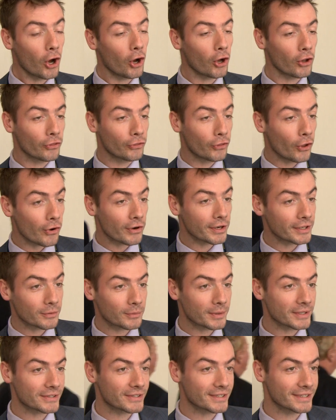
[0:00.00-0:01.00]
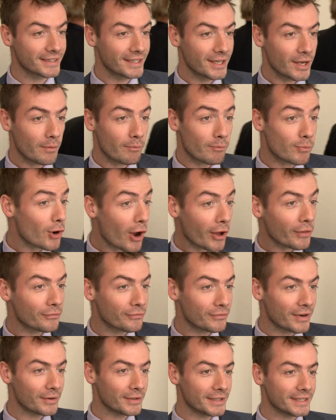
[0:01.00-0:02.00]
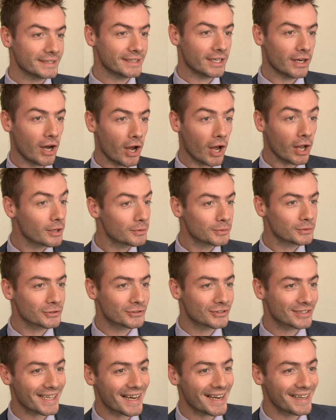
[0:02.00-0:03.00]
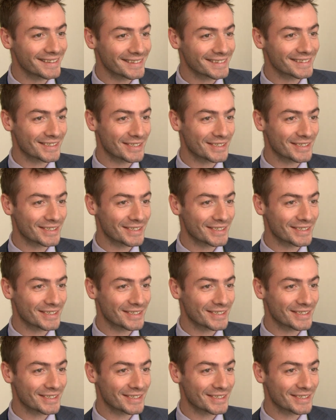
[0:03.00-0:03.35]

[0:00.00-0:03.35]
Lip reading: although it was brought very Hollywood style.